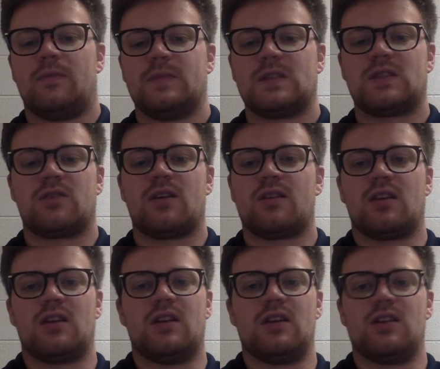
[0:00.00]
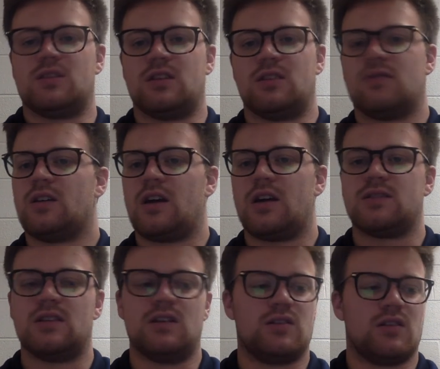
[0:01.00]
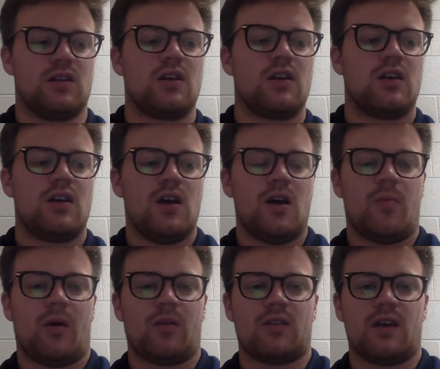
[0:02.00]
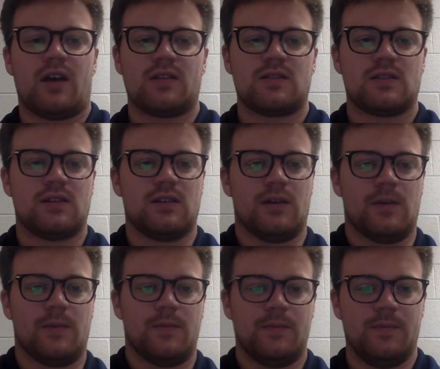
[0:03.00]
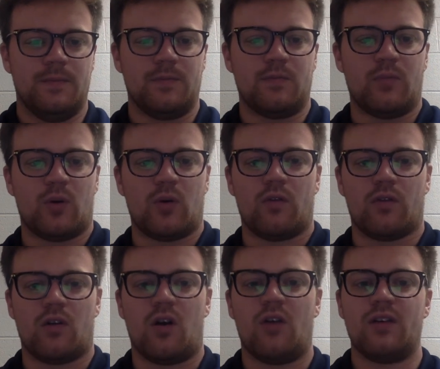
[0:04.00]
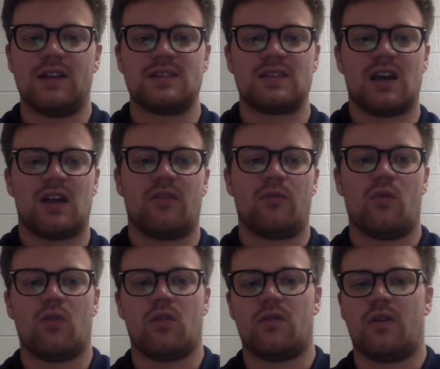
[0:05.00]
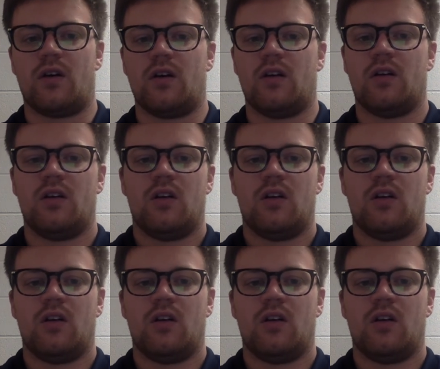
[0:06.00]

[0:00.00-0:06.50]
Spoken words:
strength and conditioning teacher about that. But overall, it's kind of more of a